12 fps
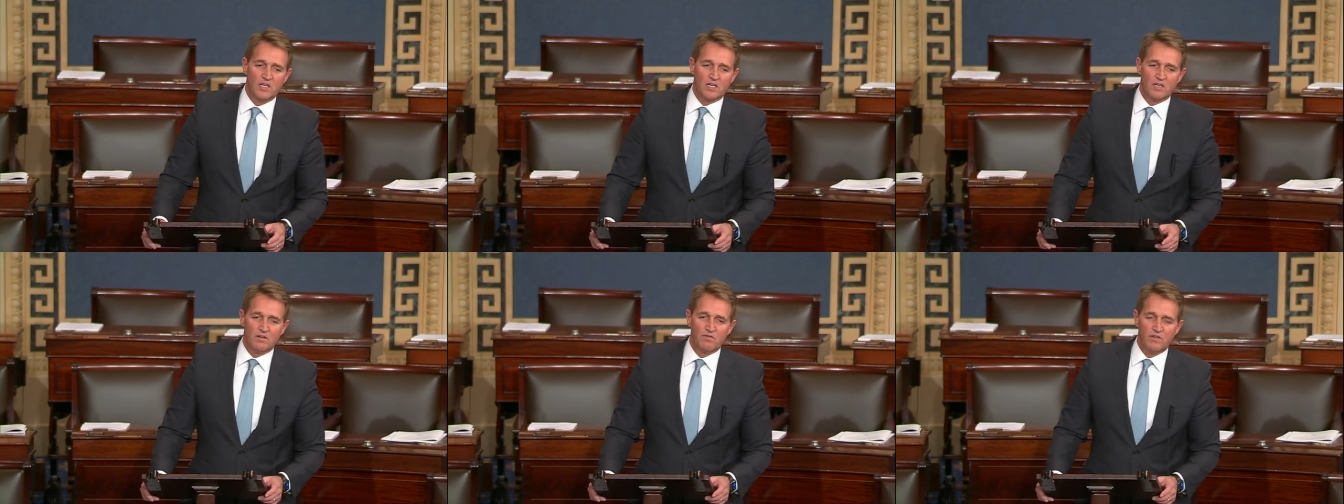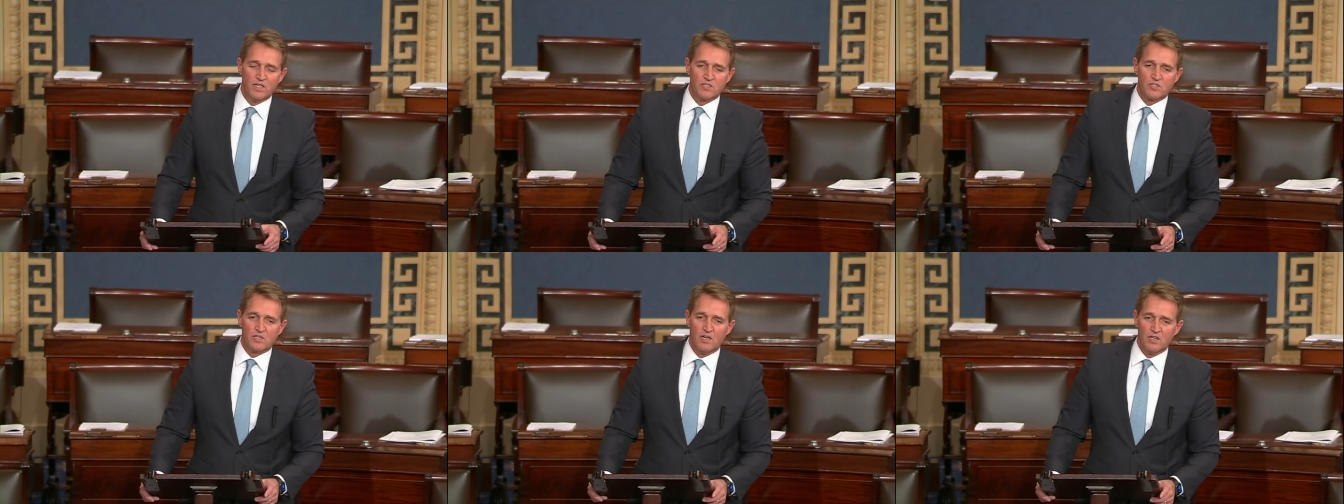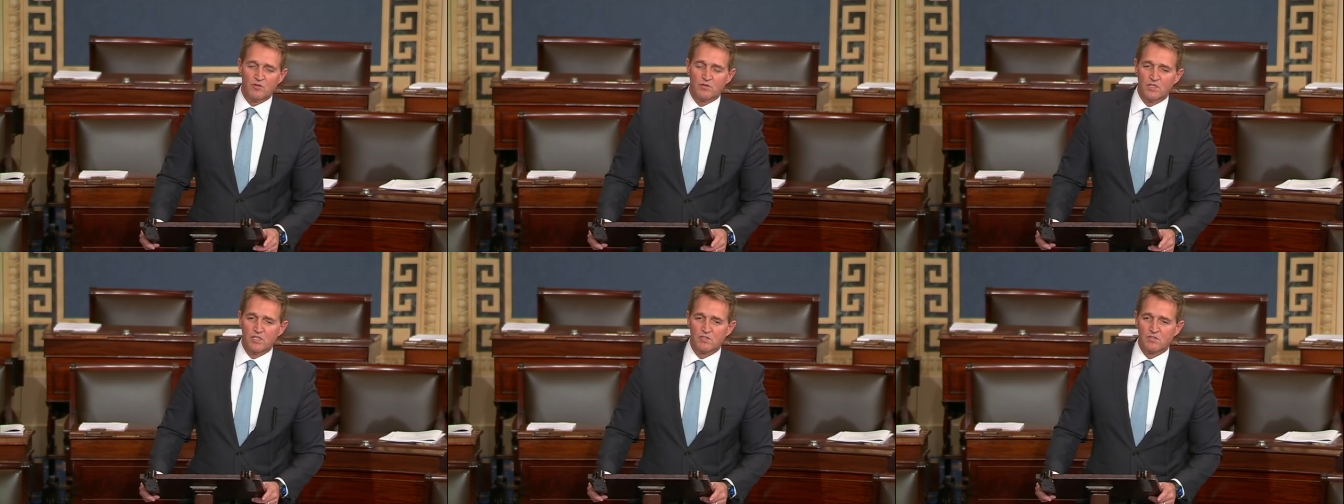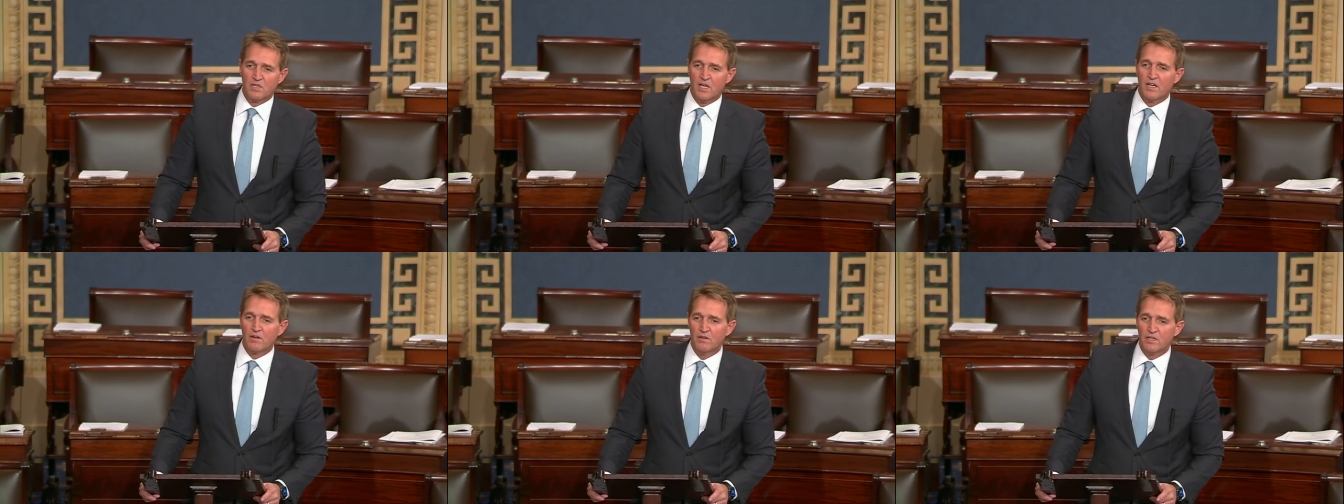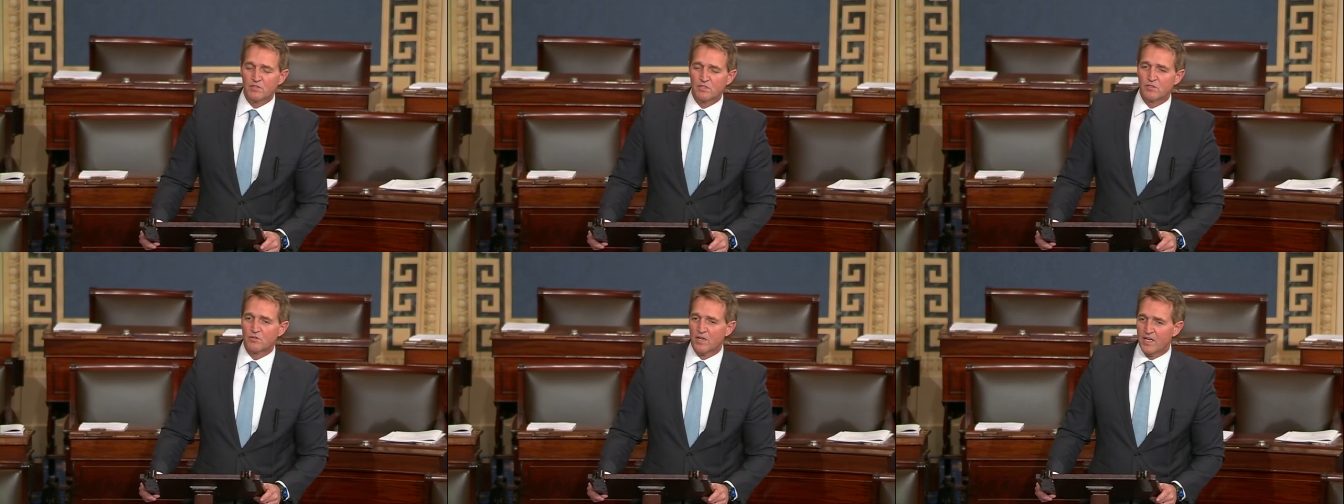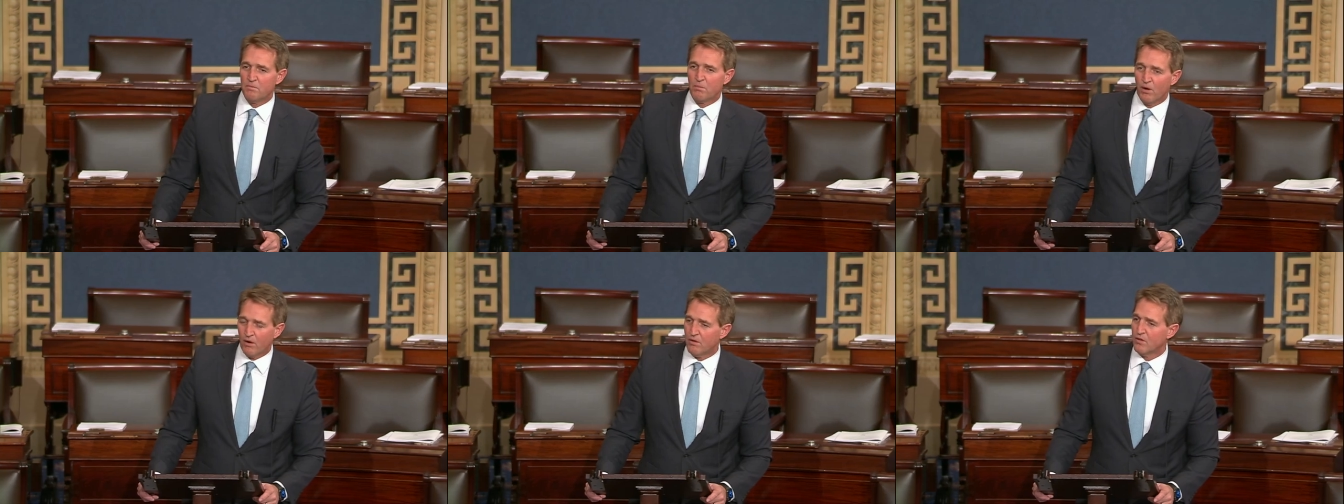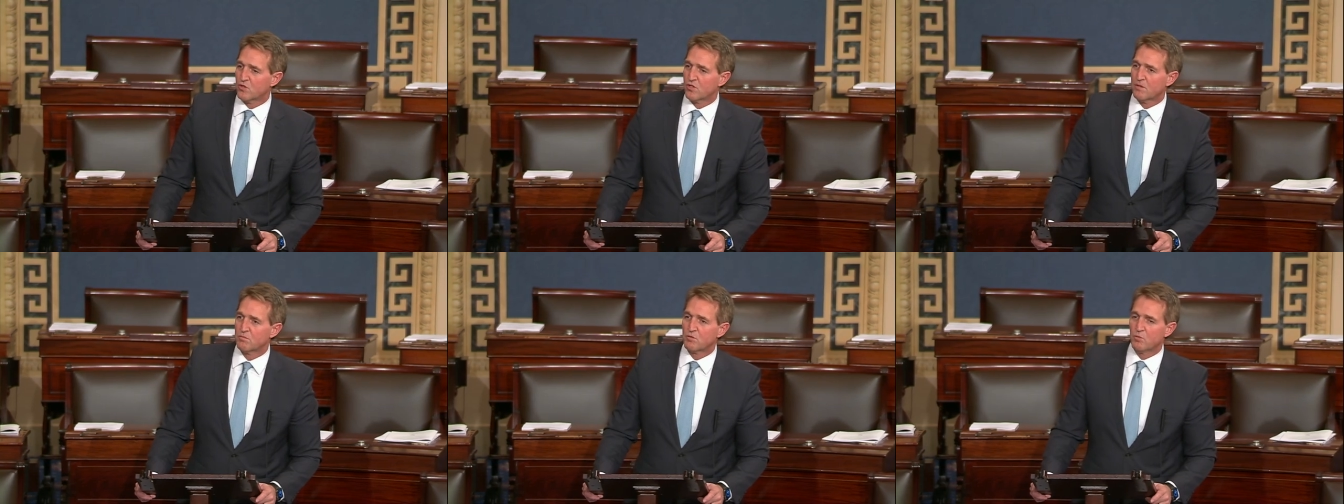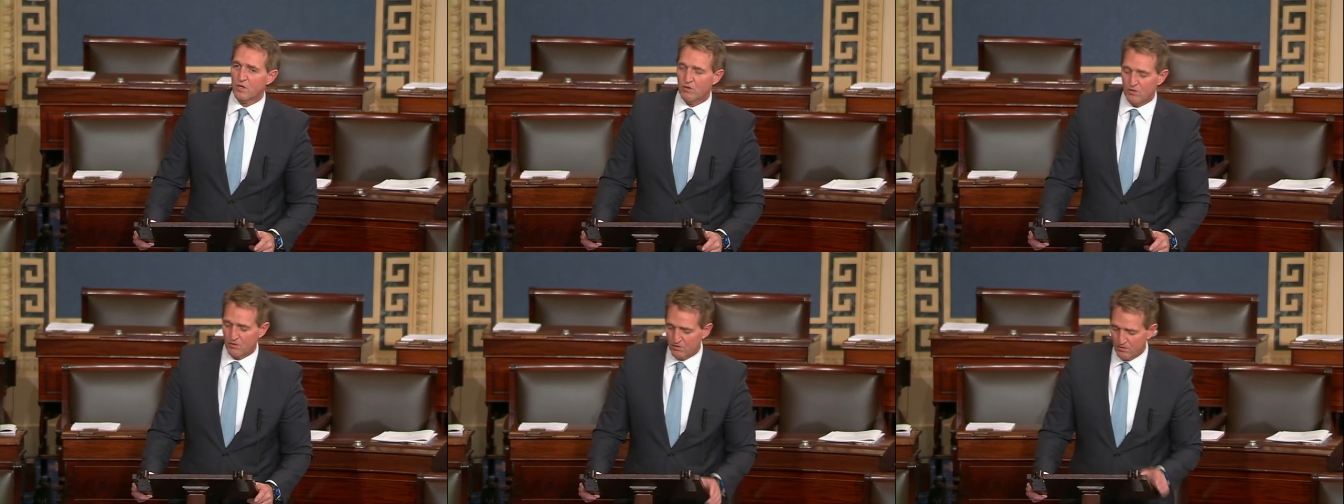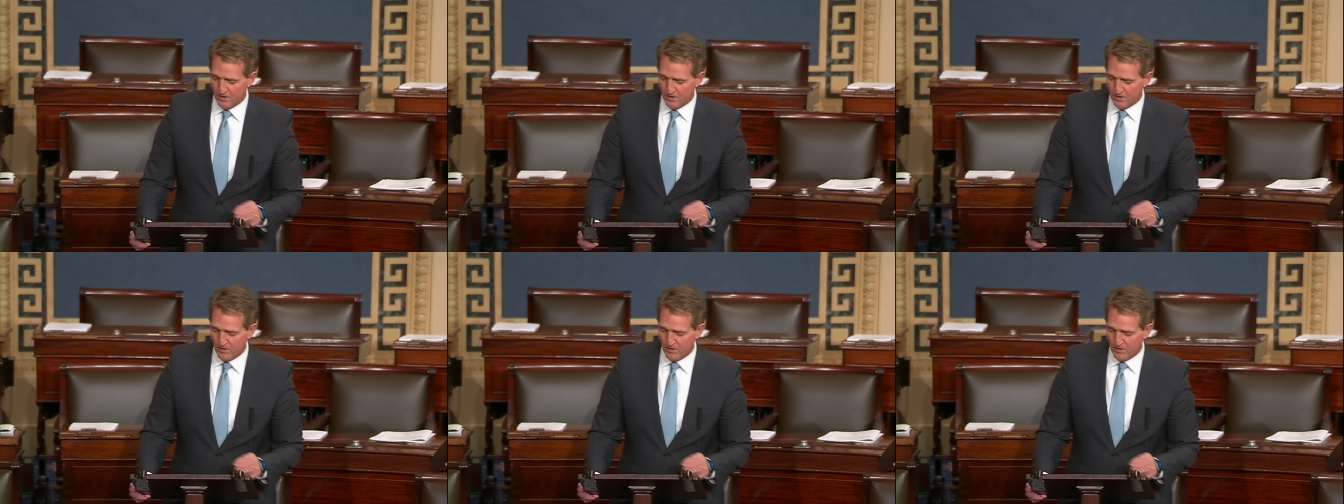convince countries to enter into trade partnerships with you,